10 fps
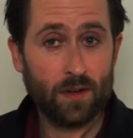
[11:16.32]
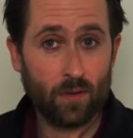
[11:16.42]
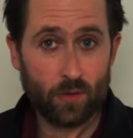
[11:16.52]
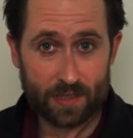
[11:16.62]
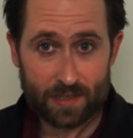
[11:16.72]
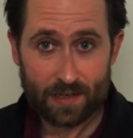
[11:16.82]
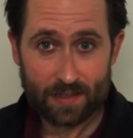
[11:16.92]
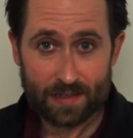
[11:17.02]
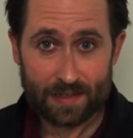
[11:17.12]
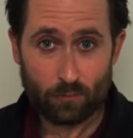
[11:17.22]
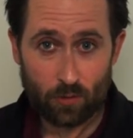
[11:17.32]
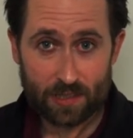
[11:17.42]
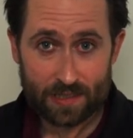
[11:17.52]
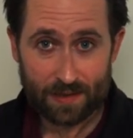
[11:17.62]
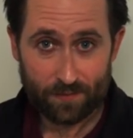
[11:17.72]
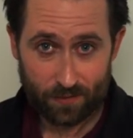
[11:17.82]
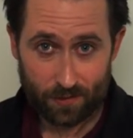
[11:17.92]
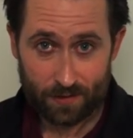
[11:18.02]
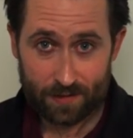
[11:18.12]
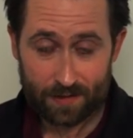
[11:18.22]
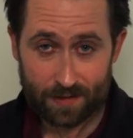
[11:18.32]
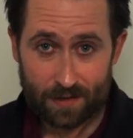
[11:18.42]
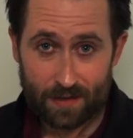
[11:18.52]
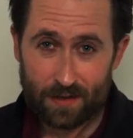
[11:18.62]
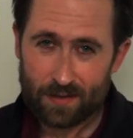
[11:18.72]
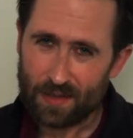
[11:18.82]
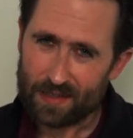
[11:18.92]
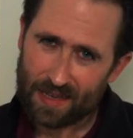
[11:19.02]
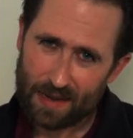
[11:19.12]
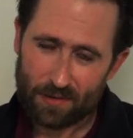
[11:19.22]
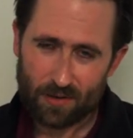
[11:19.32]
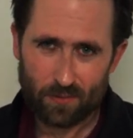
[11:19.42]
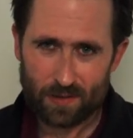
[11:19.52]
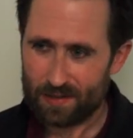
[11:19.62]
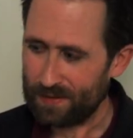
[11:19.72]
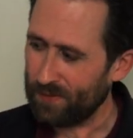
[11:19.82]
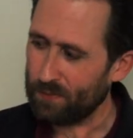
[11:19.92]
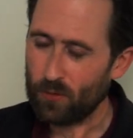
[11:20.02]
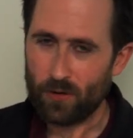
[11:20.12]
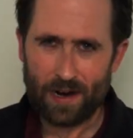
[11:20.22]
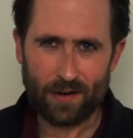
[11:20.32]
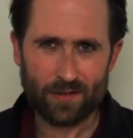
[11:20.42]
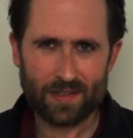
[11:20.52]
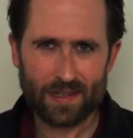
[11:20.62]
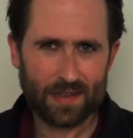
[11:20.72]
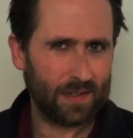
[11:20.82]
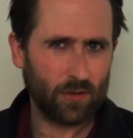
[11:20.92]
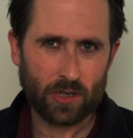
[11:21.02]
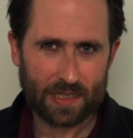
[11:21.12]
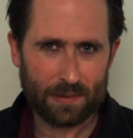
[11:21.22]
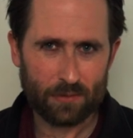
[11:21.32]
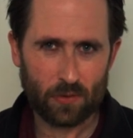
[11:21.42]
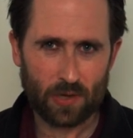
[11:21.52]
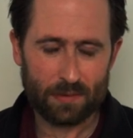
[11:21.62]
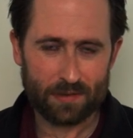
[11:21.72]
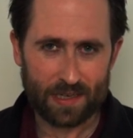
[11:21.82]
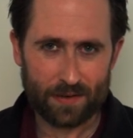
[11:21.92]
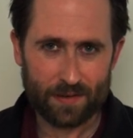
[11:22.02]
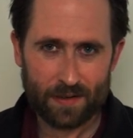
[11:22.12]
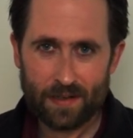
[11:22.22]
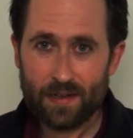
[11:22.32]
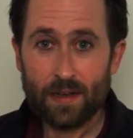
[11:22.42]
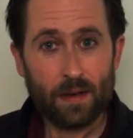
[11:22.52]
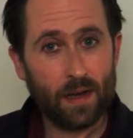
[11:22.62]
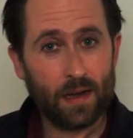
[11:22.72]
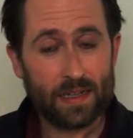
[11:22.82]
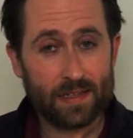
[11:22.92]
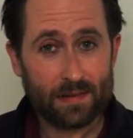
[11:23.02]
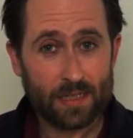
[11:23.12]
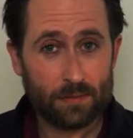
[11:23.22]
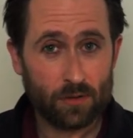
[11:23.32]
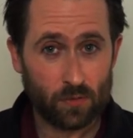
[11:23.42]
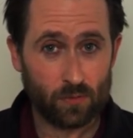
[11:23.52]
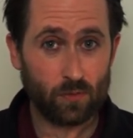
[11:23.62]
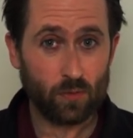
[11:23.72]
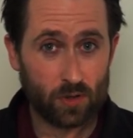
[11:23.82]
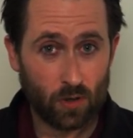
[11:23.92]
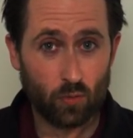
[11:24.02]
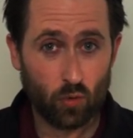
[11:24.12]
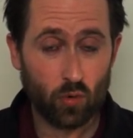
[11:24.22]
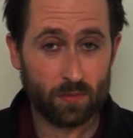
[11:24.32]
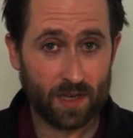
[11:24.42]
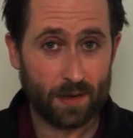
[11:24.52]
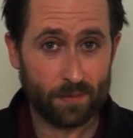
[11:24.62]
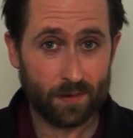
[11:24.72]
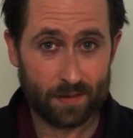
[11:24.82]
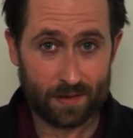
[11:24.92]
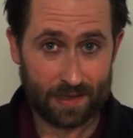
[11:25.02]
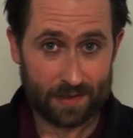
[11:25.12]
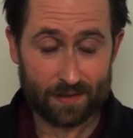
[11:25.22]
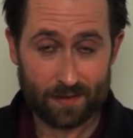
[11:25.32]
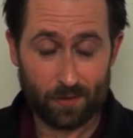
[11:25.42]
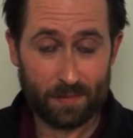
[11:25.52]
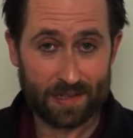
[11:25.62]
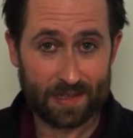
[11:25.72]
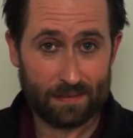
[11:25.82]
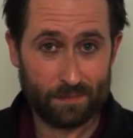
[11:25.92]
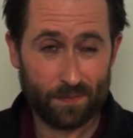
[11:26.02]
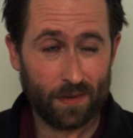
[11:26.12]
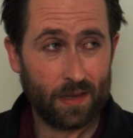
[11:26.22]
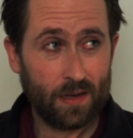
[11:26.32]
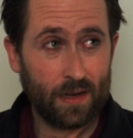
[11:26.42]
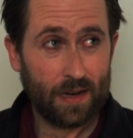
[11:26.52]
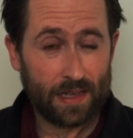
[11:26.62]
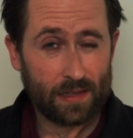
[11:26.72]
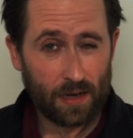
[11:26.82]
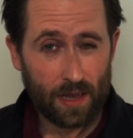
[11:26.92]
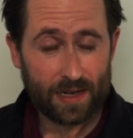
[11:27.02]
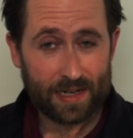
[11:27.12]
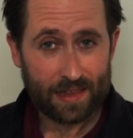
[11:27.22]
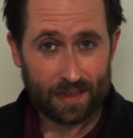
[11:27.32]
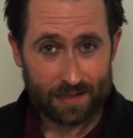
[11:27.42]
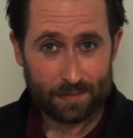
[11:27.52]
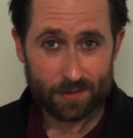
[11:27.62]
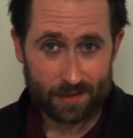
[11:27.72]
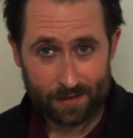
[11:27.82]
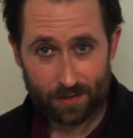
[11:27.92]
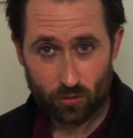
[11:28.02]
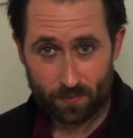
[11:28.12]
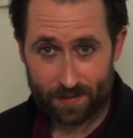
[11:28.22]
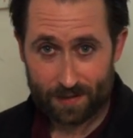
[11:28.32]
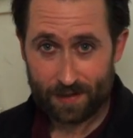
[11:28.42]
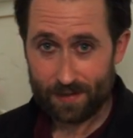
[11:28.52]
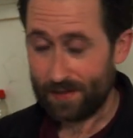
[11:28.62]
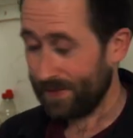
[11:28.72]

What this does is it washes it first. So there's a chemical which, if you pour it out, you see this green chemical comes out. At the same time, it also warms up this, so it makes it less likely that the temperature is going to drop inside.